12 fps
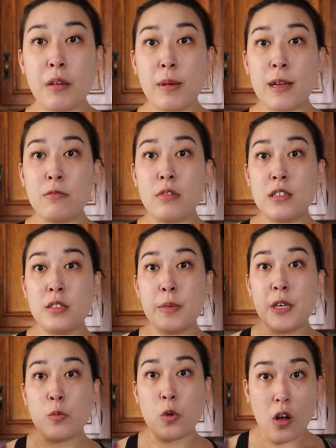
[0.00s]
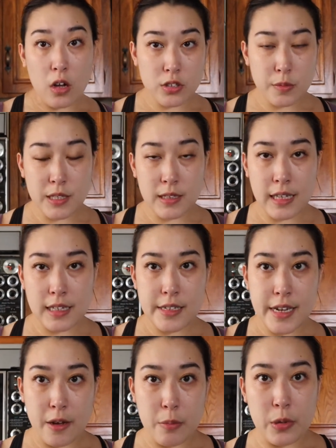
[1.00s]
bread recipe will also be linked
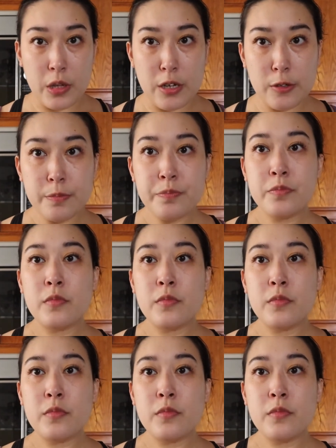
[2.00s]
down below,